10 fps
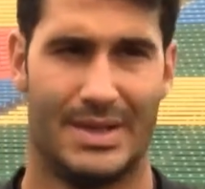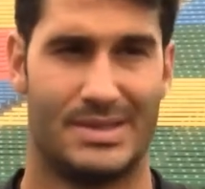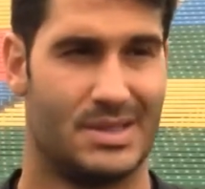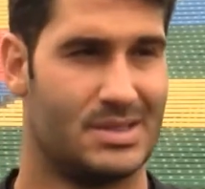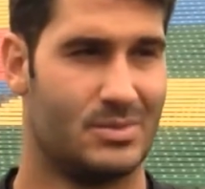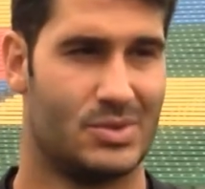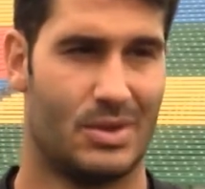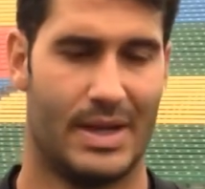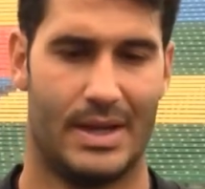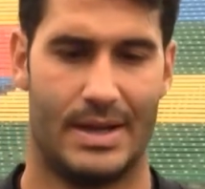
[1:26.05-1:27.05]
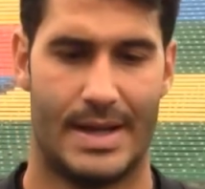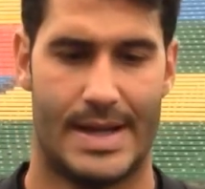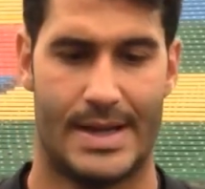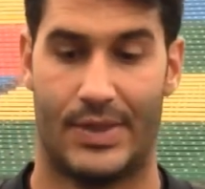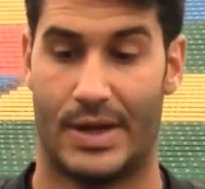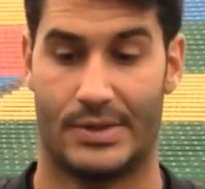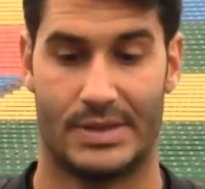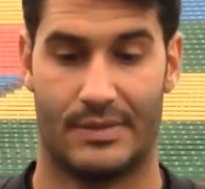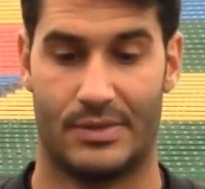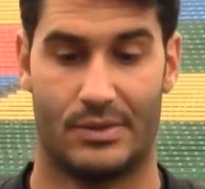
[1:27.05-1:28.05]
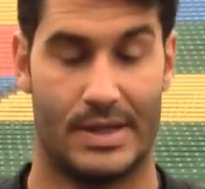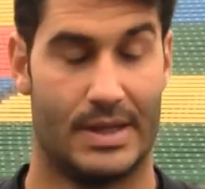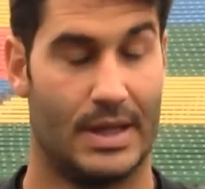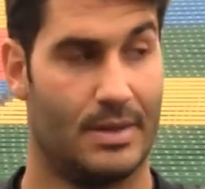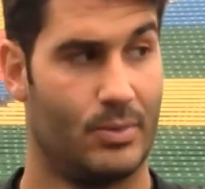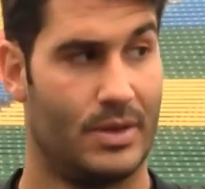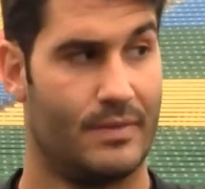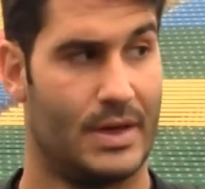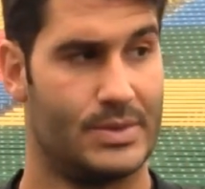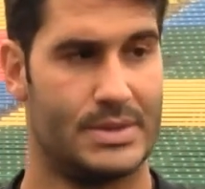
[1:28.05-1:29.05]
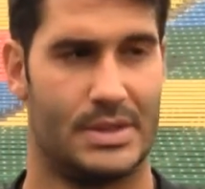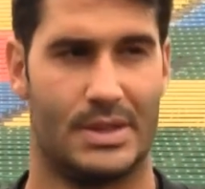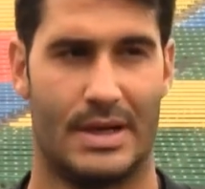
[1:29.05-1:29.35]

The system's great. Uh, I thought I was having a great camp whenever I was here.